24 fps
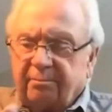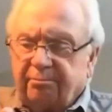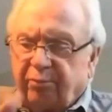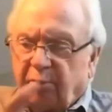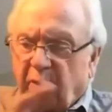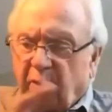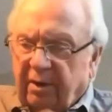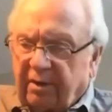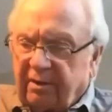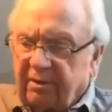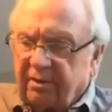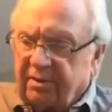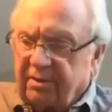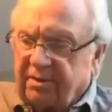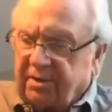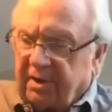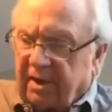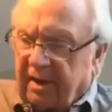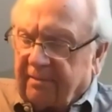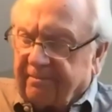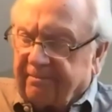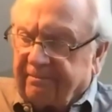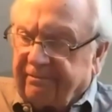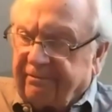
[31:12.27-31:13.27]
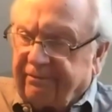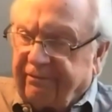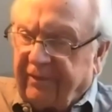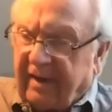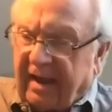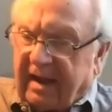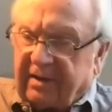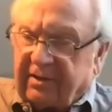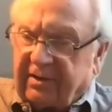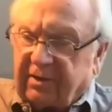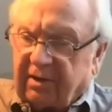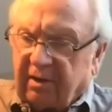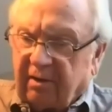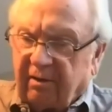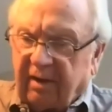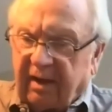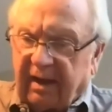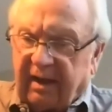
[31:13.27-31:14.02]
important factor